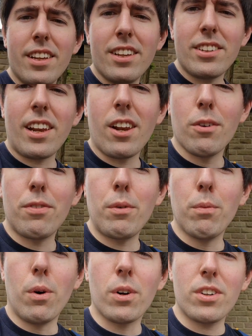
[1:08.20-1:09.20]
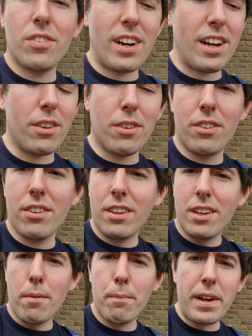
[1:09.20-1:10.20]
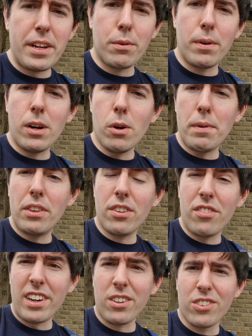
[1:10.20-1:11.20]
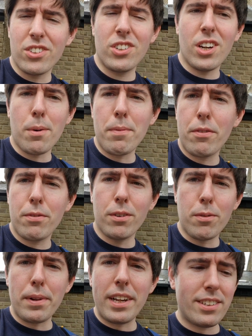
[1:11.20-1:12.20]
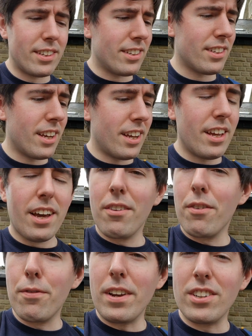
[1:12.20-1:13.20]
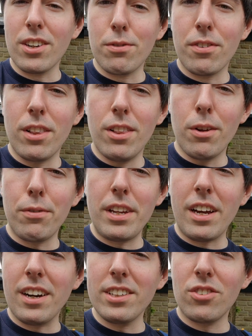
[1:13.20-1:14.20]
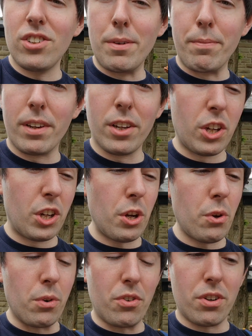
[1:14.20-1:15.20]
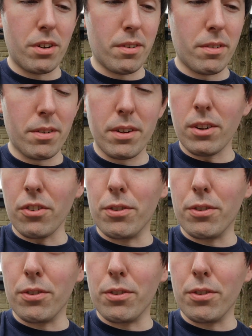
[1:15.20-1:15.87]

Had a lovely walk around Bakewell, been to the record shop and a few other places, and finish off with a lovely ice cream. Huge. Cost a